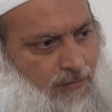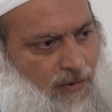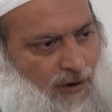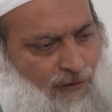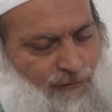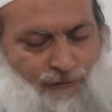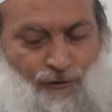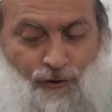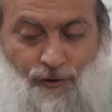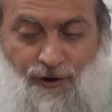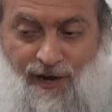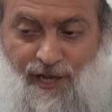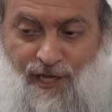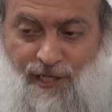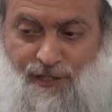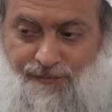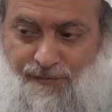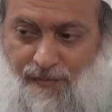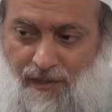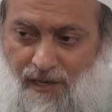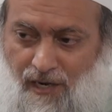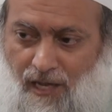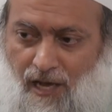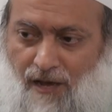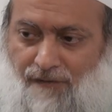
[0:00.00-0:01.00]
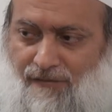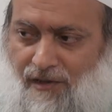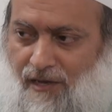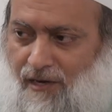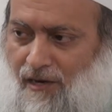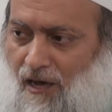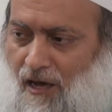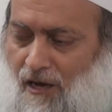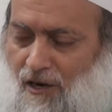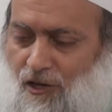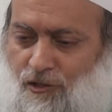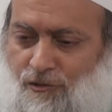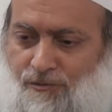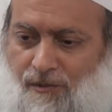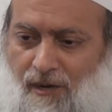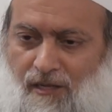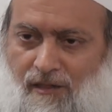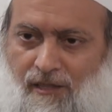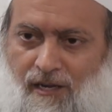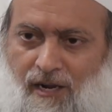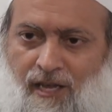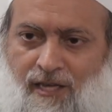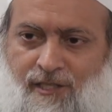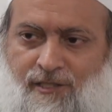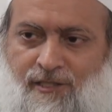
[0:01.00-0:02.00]
But for His beloved, Allah subhanahu wa
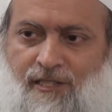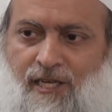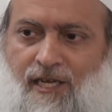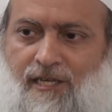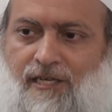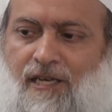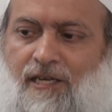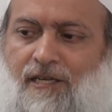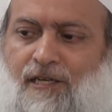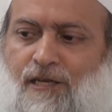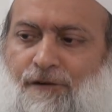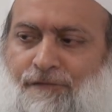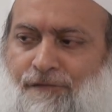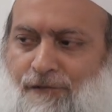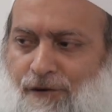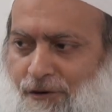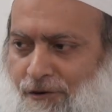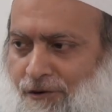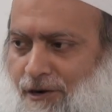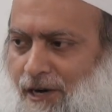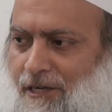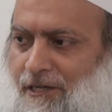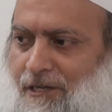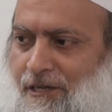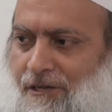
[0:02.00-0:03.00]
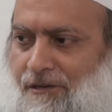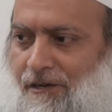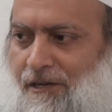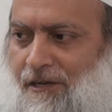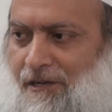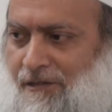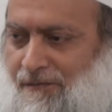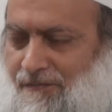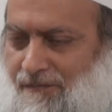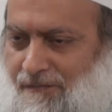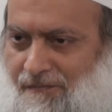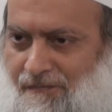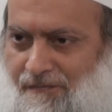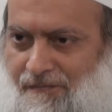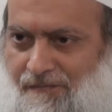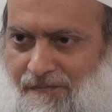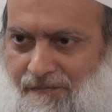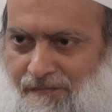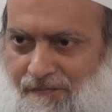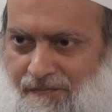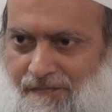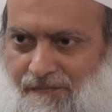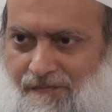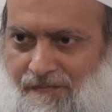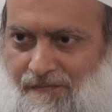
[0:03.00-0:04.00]
ta'ala has set a different criteria
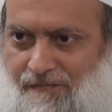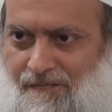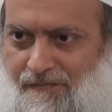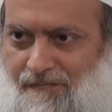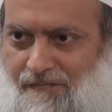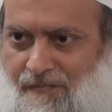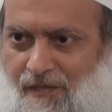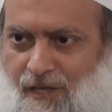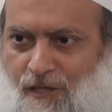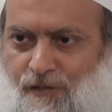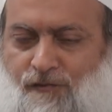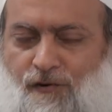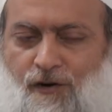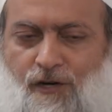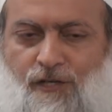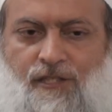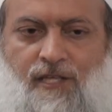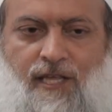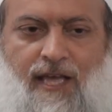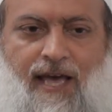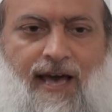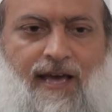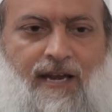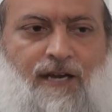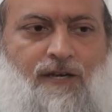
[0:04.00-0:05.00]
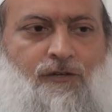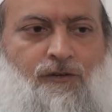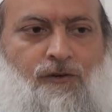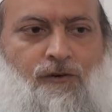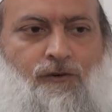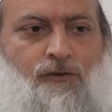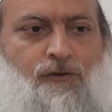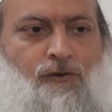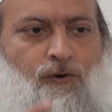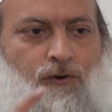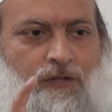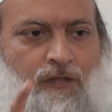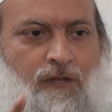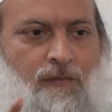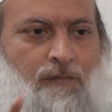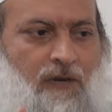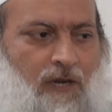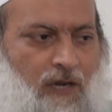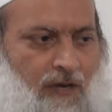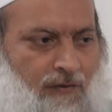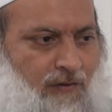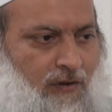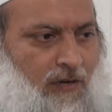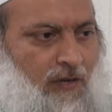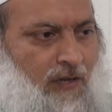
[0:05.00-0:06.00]
as far as the attitude toward the
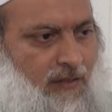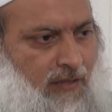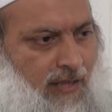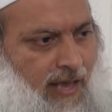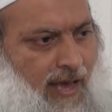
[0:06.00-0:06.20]
beloved.